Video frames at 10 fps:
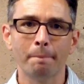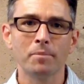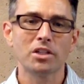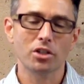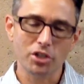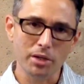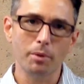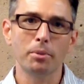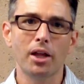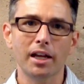So she
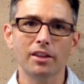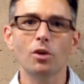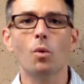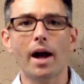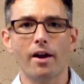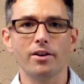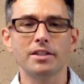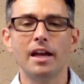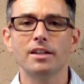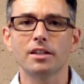would plug in the wires
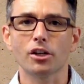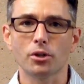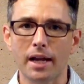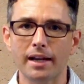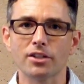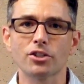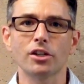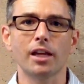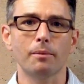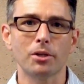to create a
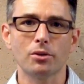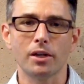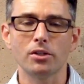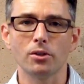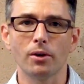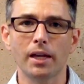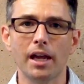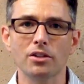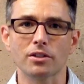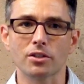circuit between two
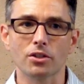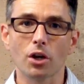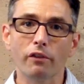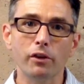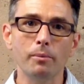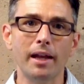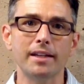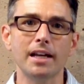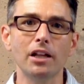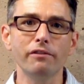locations. And so if you made a
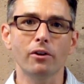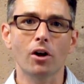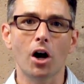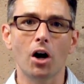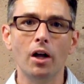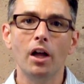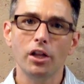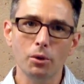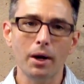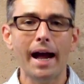telephone call,
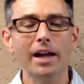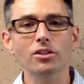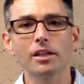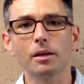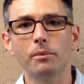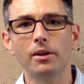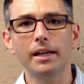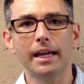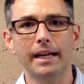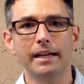you were actually
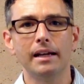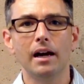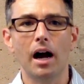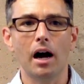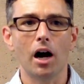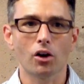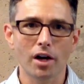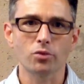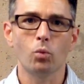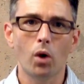communicating uh,
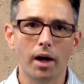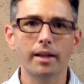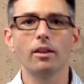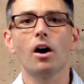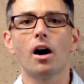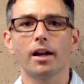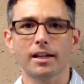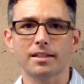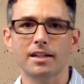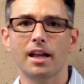across one long
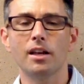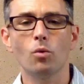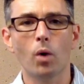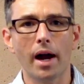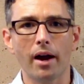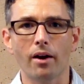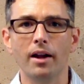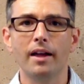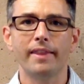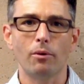extended wire
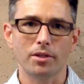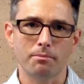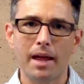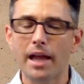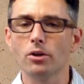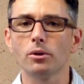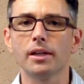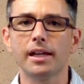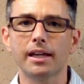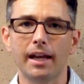that was
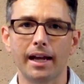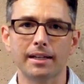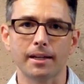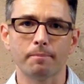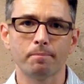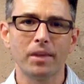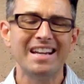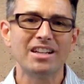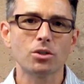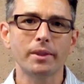manually connected.
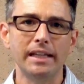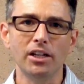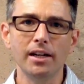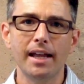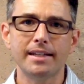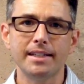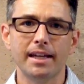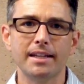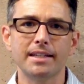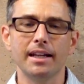So what the internet did
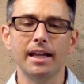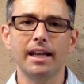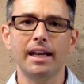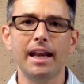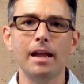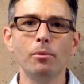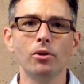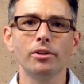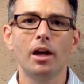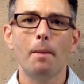is it, it
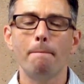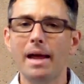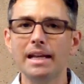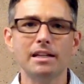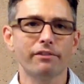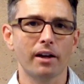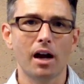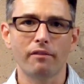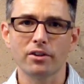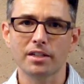enabled many different
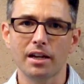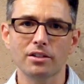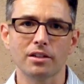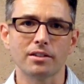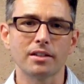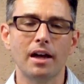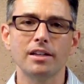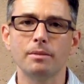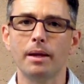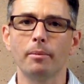conversations
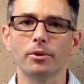to be able